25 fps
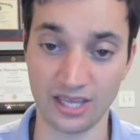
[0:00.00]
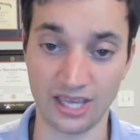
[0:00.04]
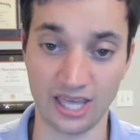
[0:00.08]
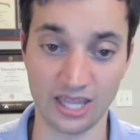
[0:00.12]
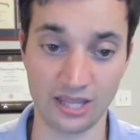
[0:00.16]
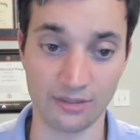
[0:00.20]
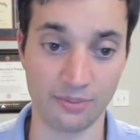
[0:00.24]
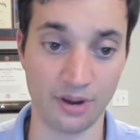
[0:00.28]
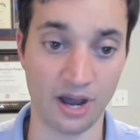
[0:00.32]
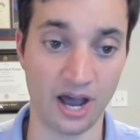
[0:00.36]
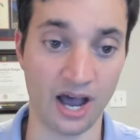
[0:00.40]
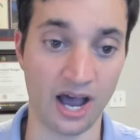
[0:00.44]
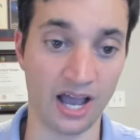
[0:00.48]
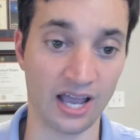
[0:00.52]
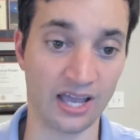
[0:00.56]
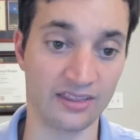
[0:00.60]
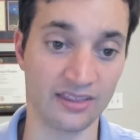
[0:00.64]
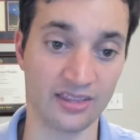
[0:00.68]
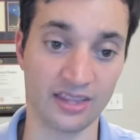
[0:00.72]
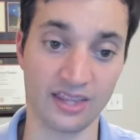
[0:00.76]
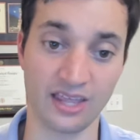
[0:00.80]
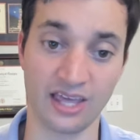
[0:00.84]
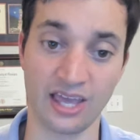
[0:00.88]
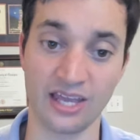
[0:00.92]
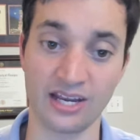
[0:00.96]
get a bye
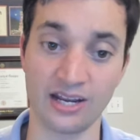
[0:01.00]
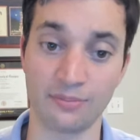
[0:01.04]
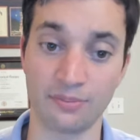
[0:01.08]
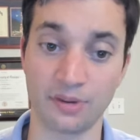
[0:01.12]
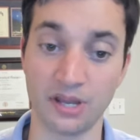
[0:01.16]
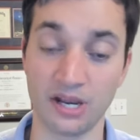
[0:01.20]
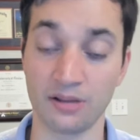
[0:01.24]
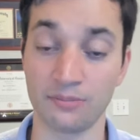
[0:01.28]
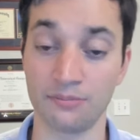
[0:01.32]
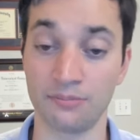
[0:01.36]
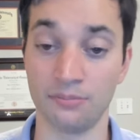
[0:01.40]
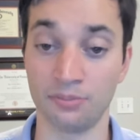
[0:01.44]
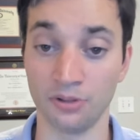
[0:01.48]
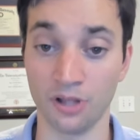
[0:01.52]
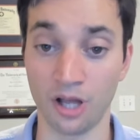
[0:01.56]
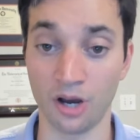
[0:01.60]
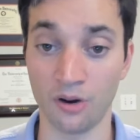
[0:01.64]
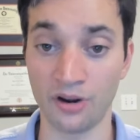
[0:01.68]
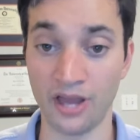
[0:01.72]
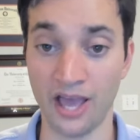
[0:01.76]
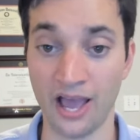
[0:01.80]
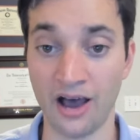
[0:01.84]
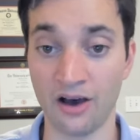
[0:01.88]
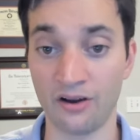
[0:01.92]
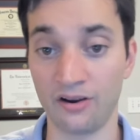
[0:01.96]
and they end up getting
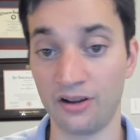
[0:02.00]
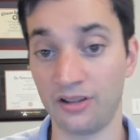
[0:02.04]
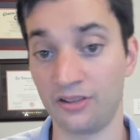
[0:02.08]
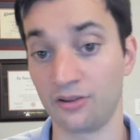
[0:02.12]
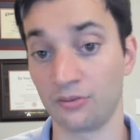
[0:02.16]
blown out